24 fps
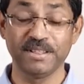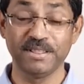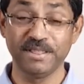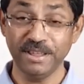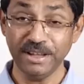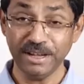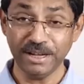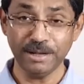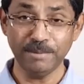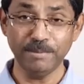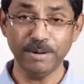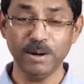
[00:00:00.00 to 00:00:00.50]

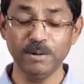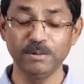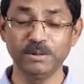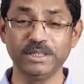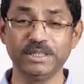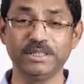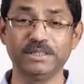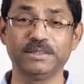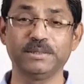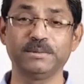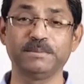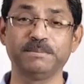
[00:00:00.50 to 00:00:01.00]
Think about
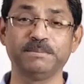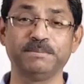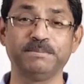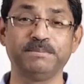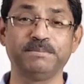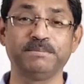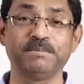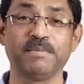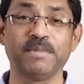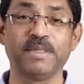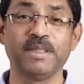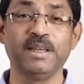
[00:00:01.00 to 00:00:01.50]
it.
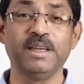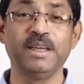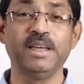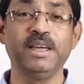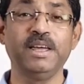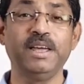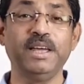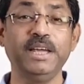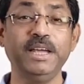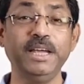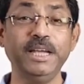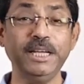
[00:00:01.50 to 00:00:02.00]

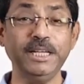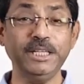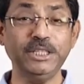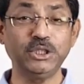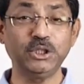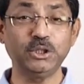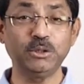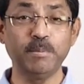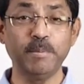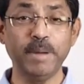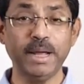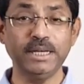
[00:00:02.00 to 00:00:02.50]

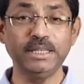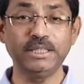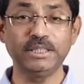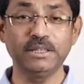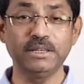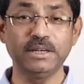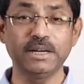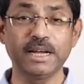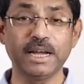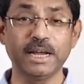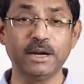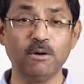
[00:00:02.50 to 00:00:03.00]
Each
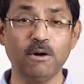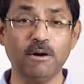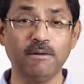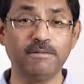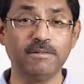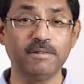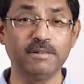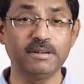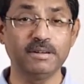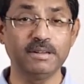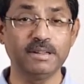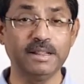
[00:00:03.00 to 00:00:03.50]
mentor can
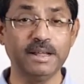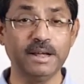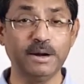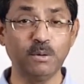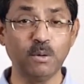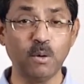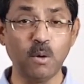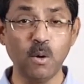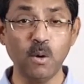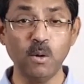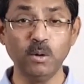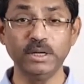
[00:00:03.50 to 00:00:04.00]
offer their
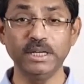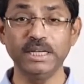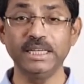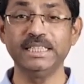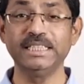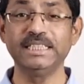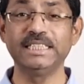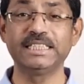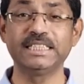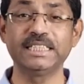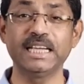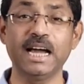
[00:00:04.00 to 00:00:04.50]
own
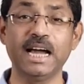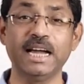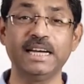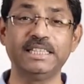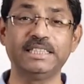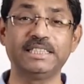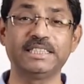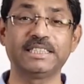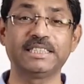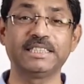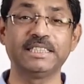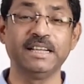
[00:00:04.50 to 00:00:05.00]

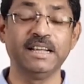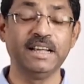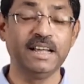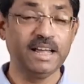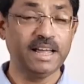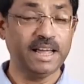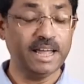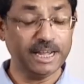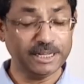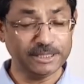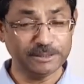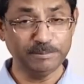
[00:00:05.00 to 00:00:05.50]
insights,
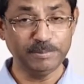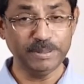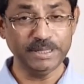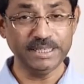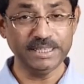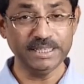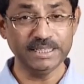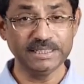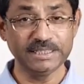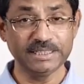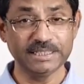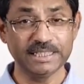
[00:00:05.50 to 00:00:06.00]

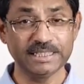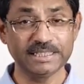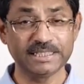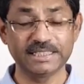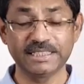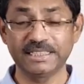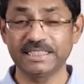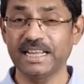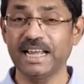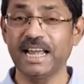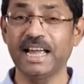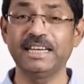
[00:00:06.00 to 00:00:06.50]

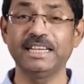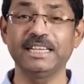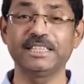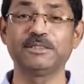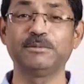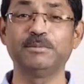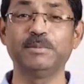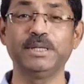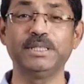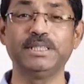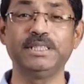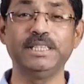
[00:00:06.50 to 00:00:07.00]
experiences, and
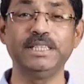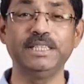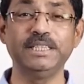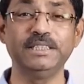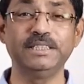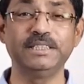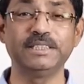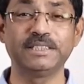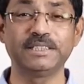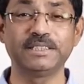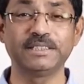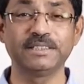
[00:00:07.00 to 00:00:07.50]

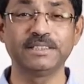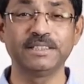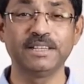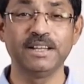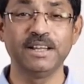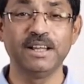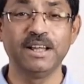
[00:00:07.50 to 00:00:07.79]
expertise.